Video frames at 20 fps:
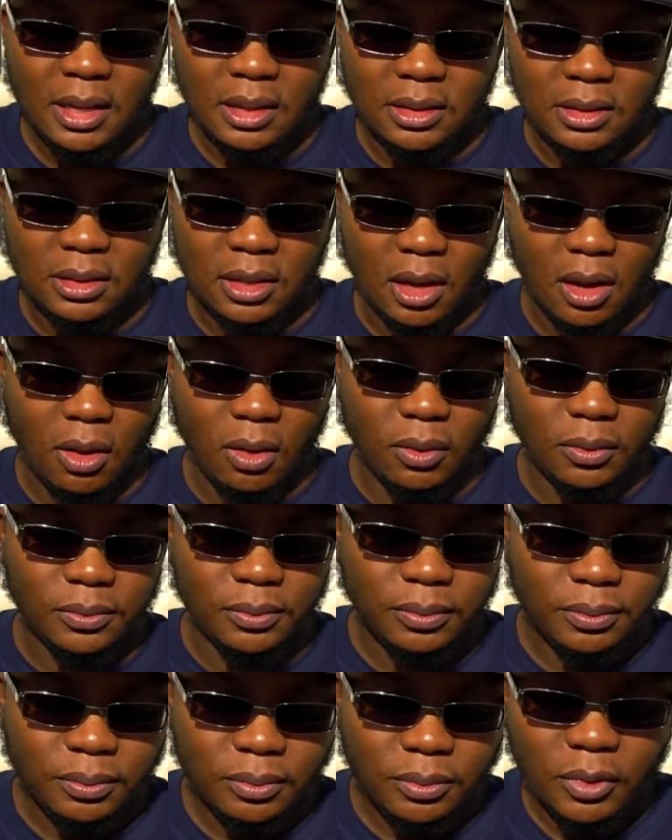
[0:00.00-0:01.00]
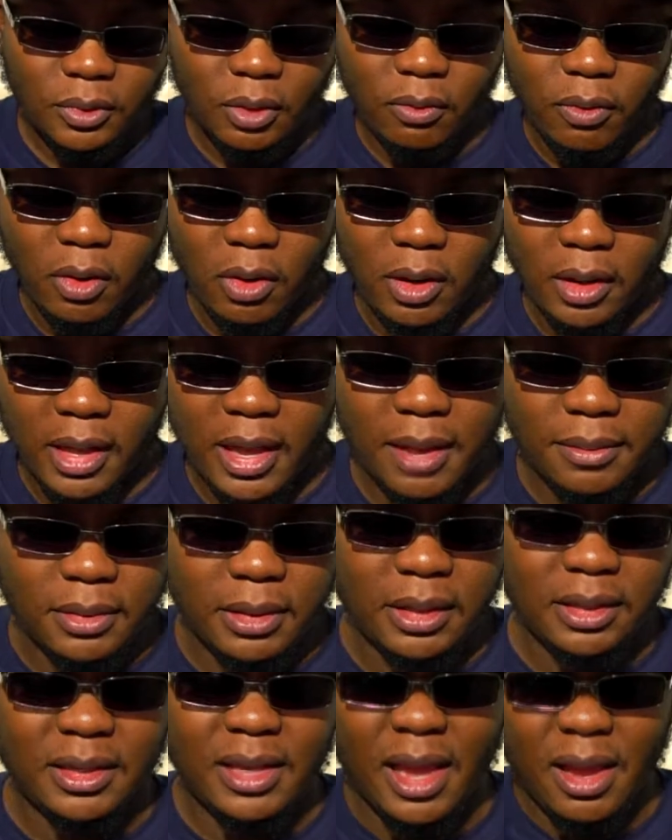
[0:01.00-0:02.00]
So we're going to capture
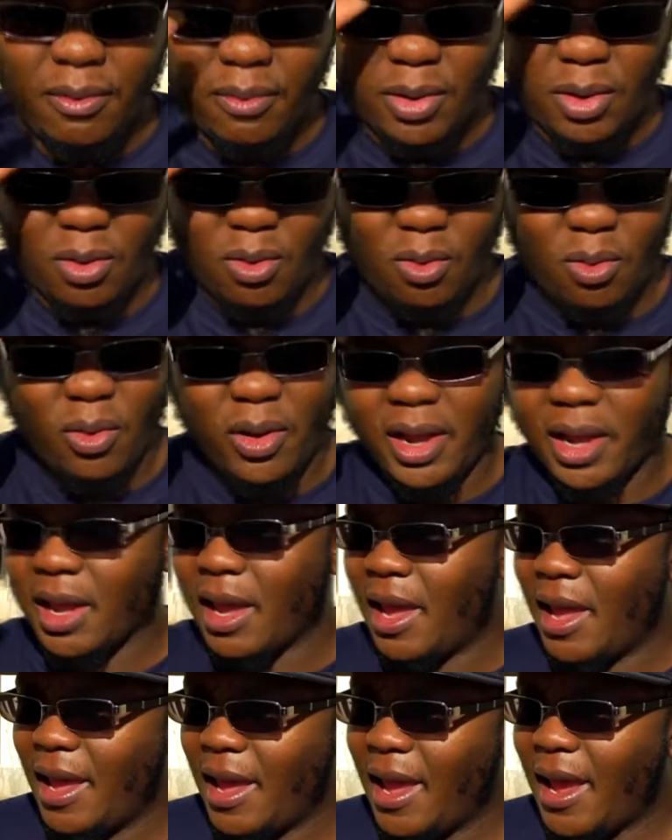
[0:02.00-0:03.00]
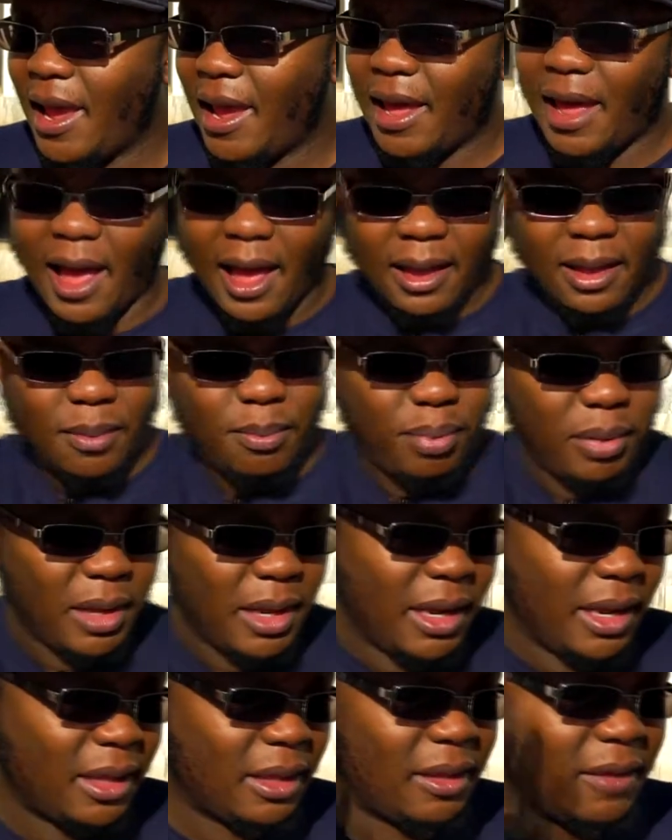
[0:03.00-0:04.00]
this thing real quick. And I
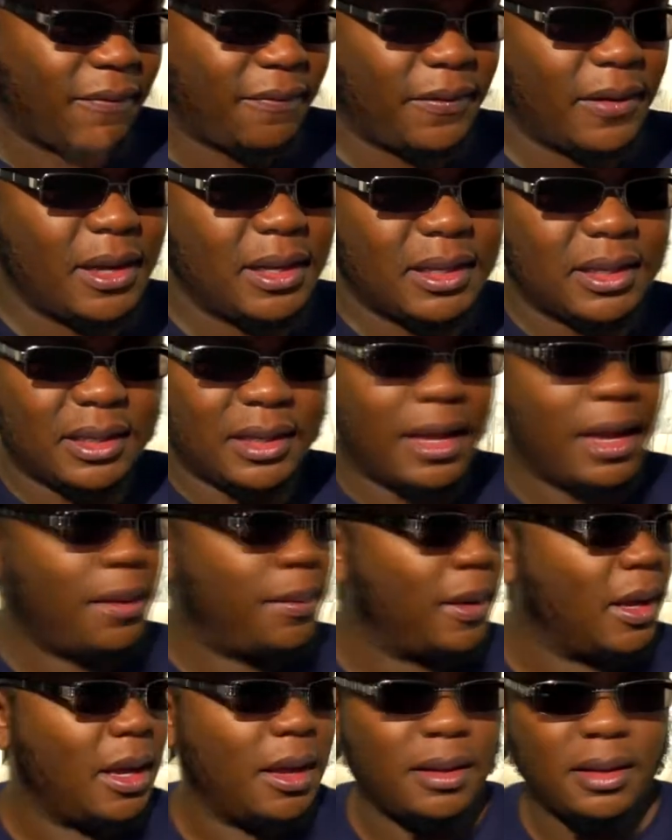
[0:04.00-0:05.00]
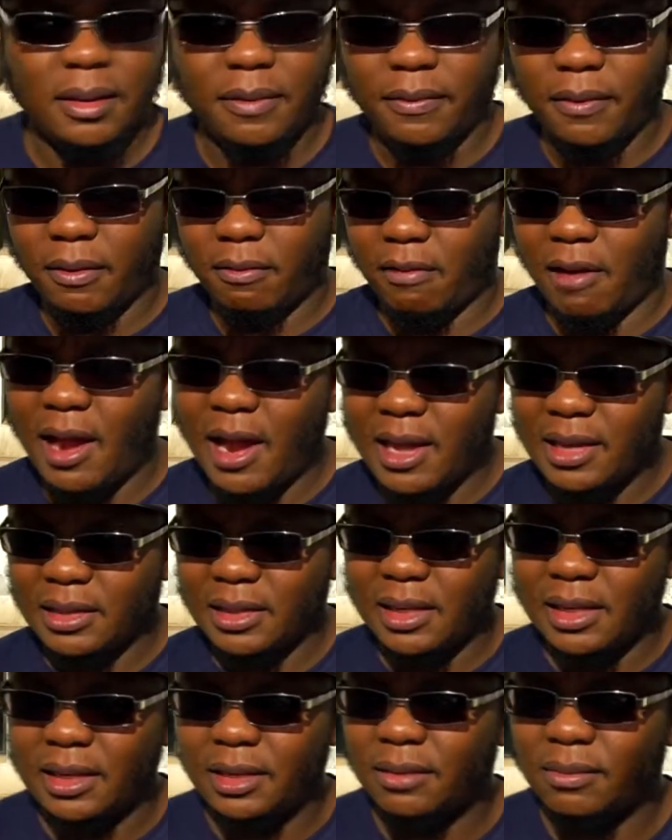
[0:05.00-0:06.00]
completed the first step of the
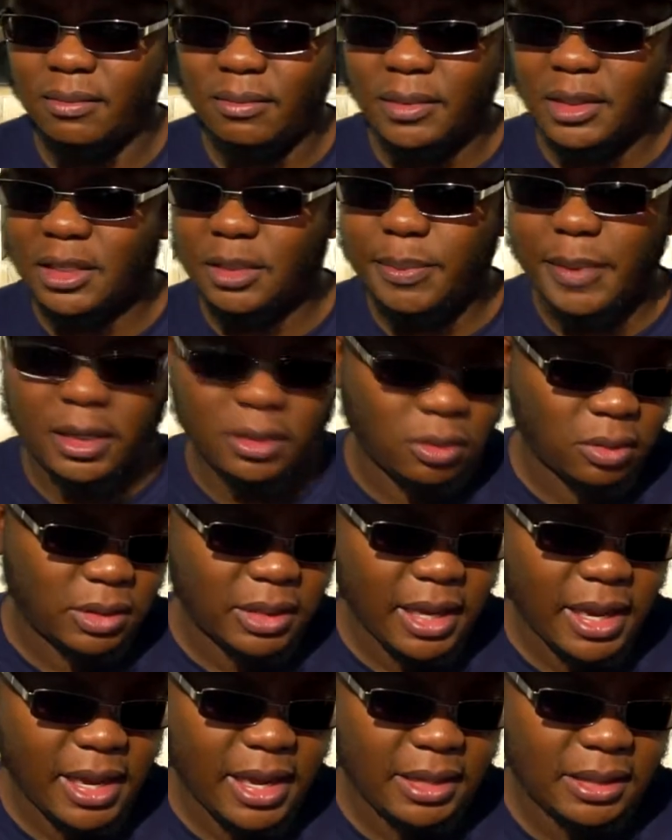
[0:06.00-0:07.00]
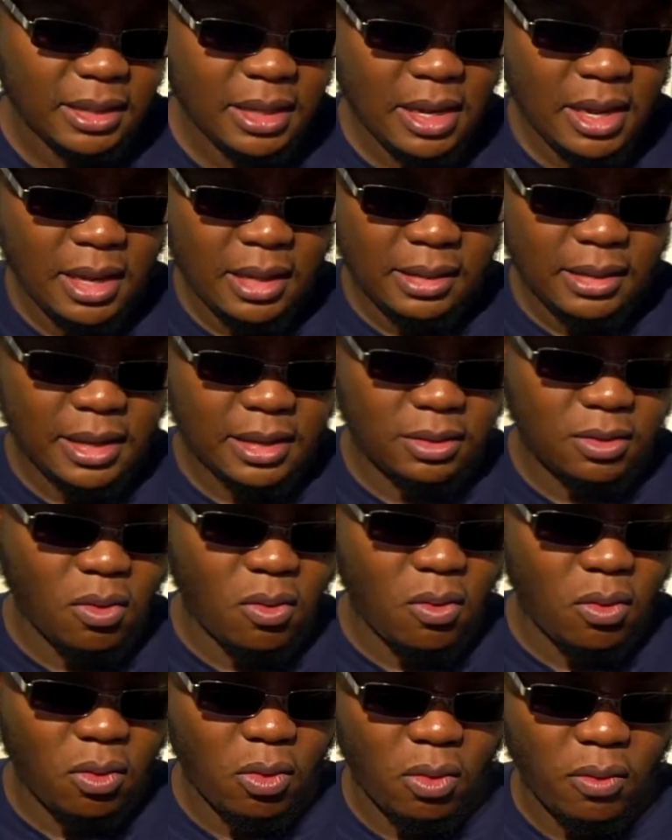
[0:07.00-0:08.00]
Verizon special task that's
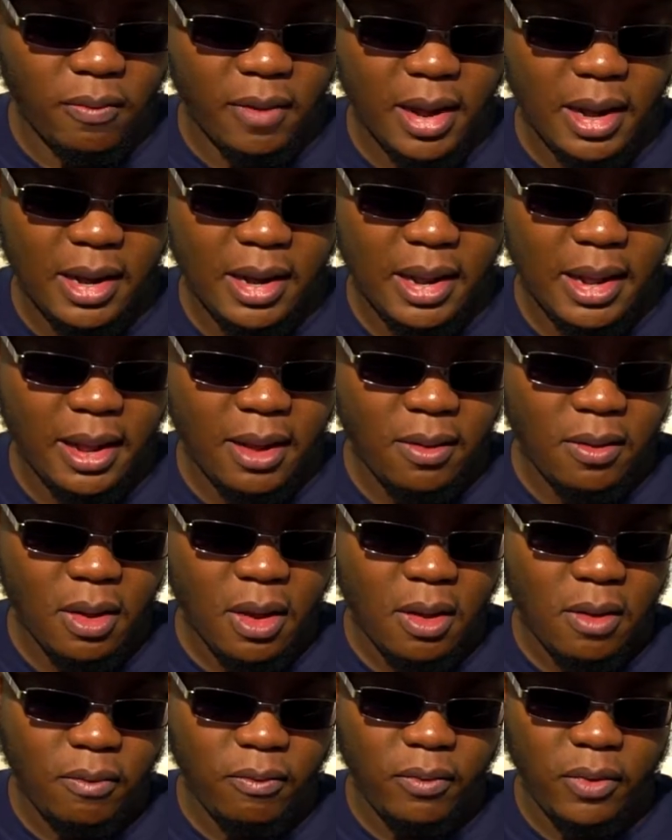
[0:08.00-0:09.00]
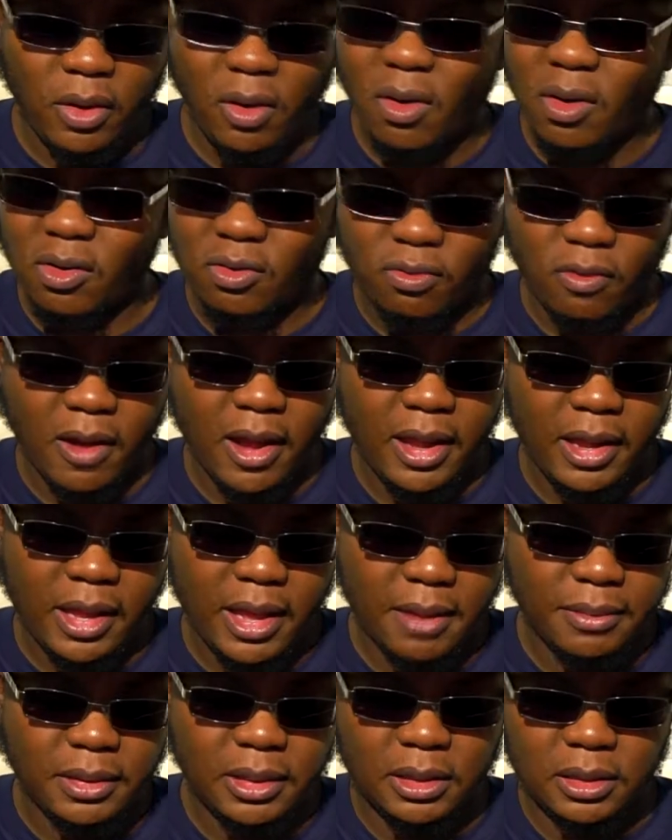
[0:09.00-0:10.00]
going on right now. We're going to try and
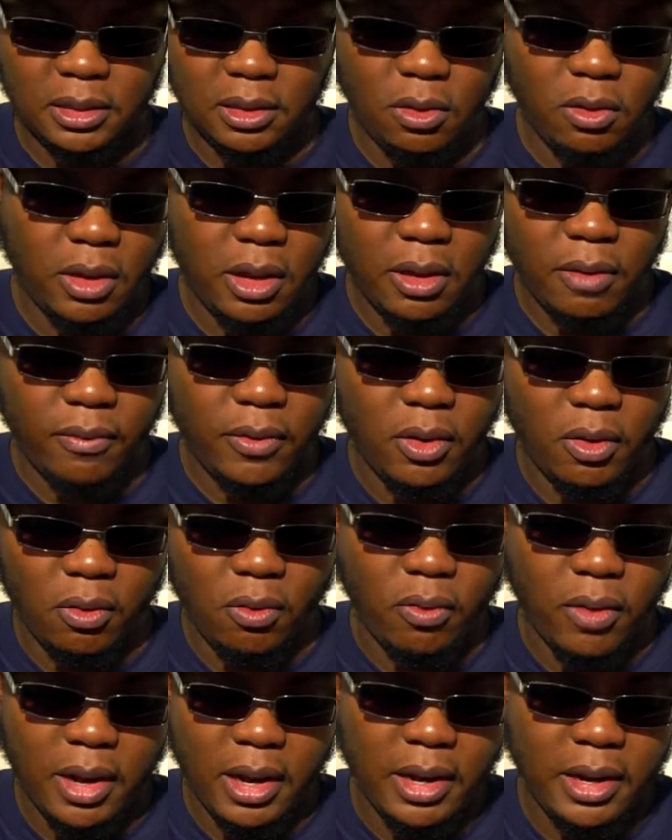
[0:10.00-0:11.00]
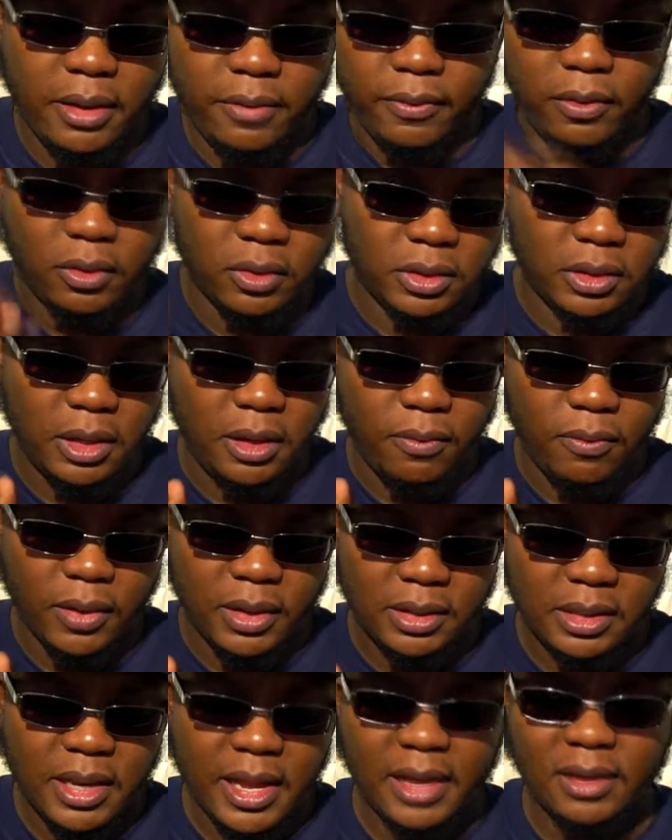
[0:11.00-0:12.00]
capture this Lugia real quick, and then we're going to see
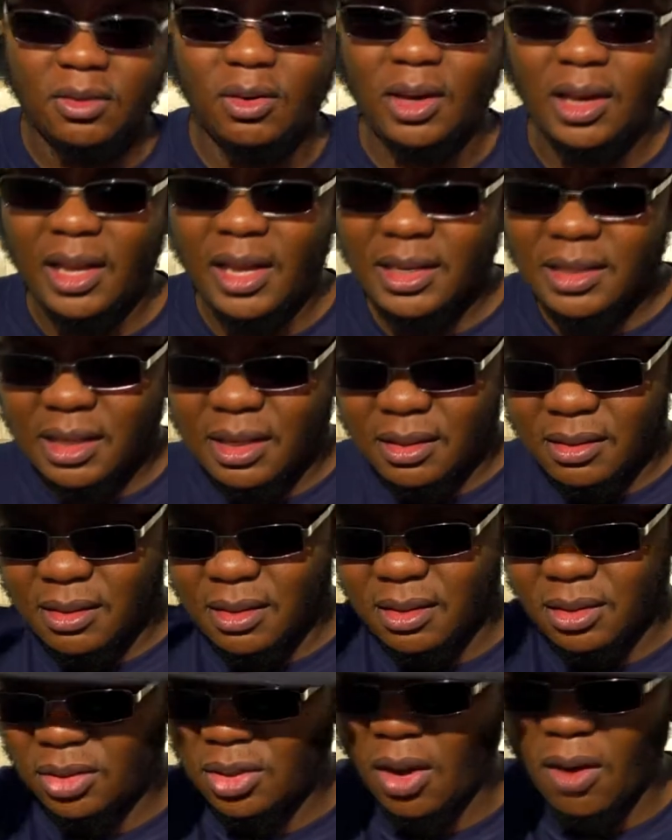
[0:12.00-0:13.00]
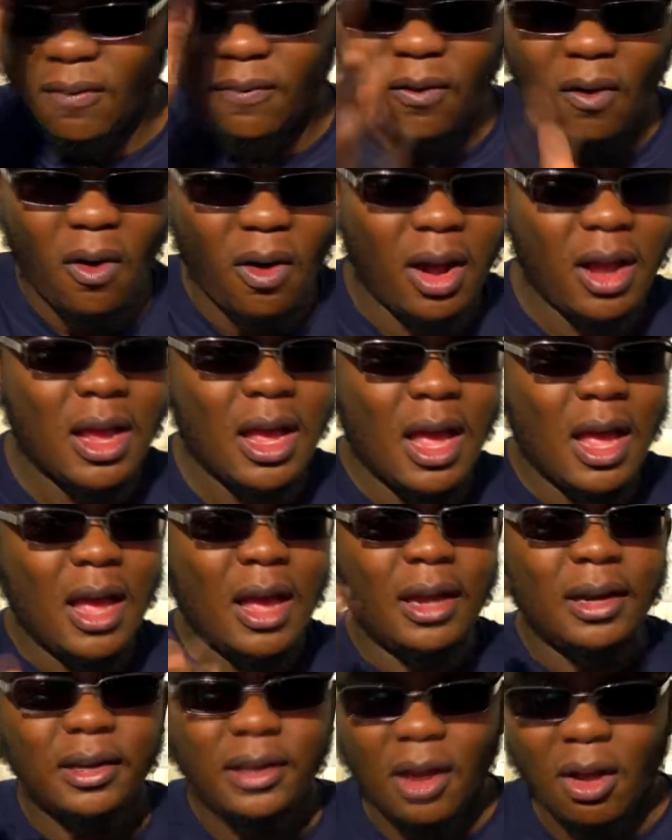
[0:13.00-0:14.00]
what's next on the list. So far,
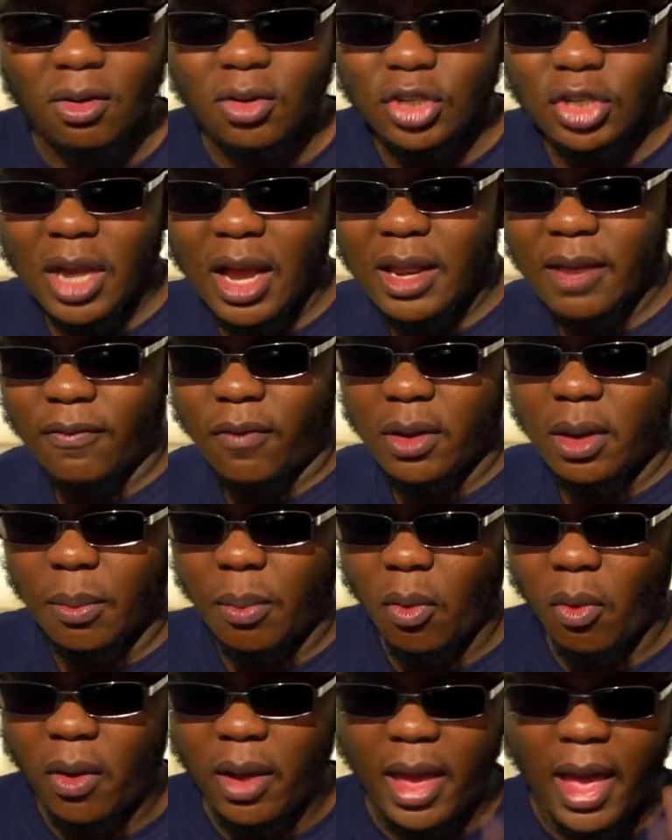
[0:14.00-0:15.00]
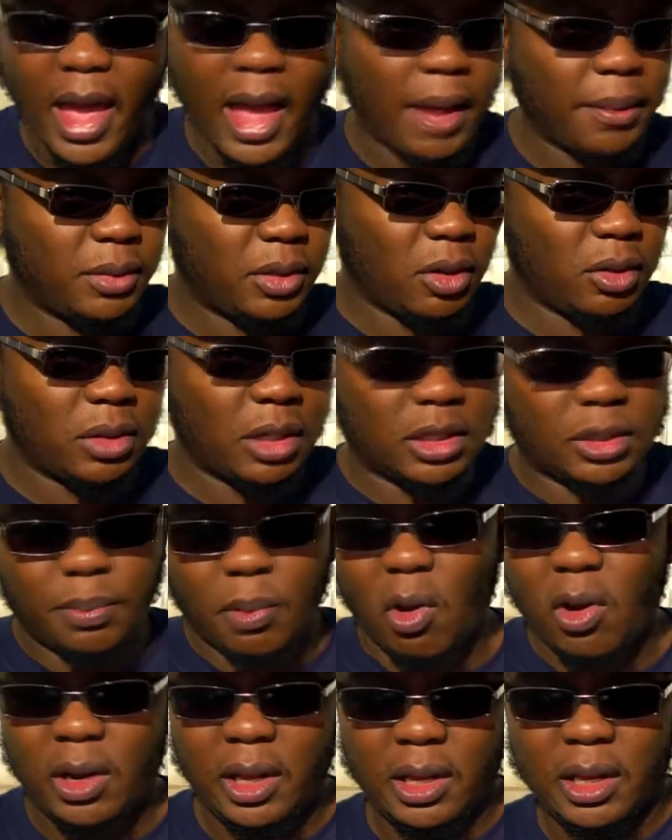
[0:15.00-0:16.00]
no shiny for your boy. Absols are
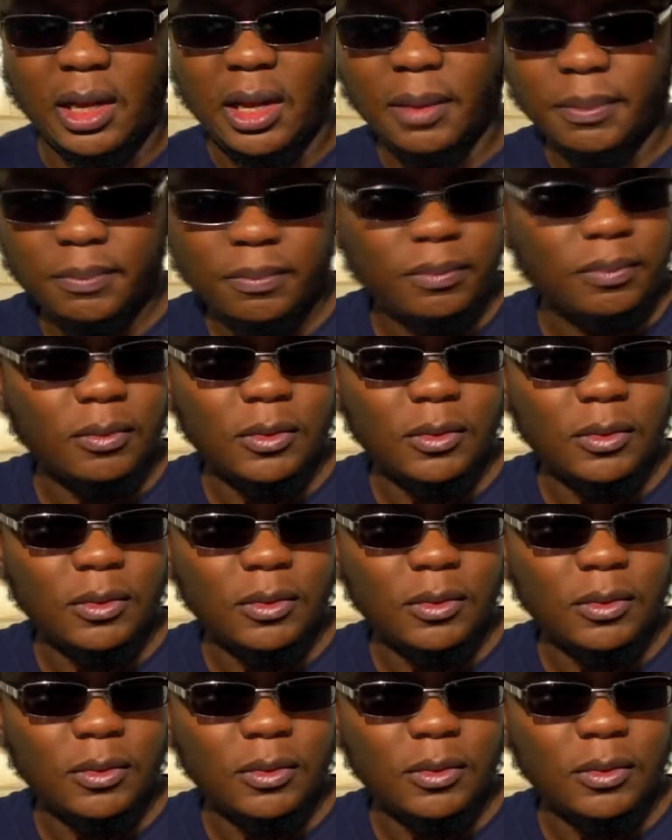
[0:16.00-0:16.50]
spawning up.